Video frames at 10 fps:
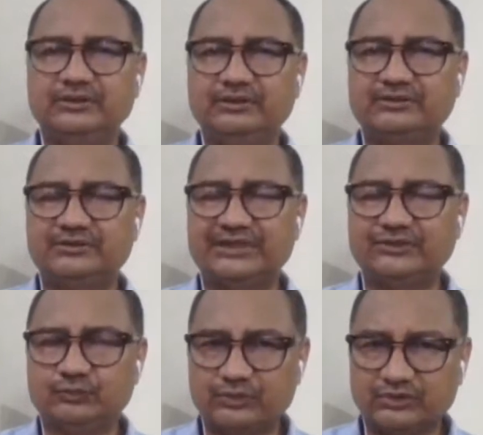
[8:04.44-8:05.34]
He tried
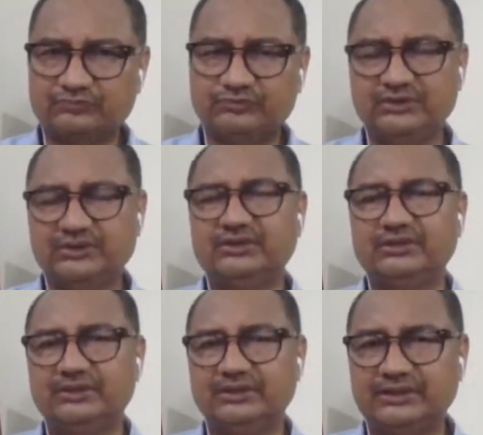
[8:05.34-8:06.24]
to work for the
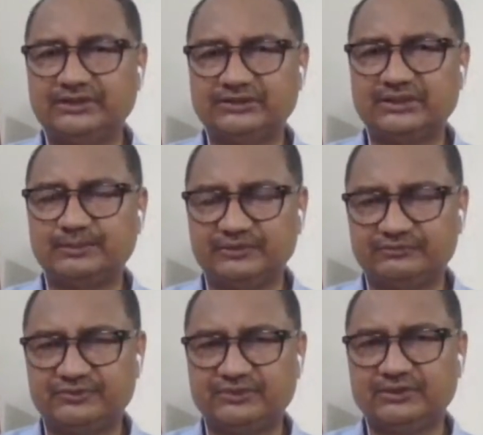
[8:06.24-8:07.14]
Harijan
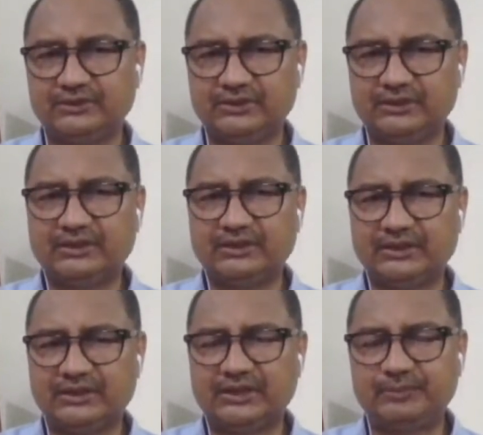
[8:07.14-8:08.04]
uplift,
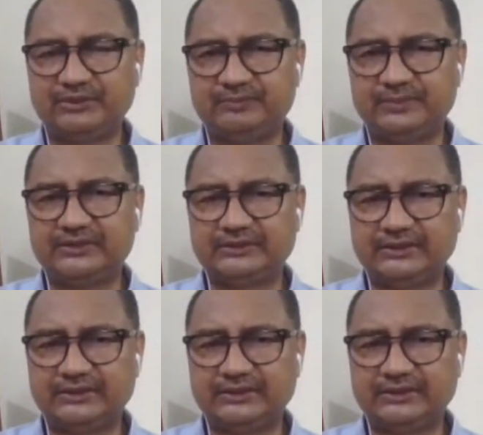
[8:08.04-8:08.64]
uh, upliftment.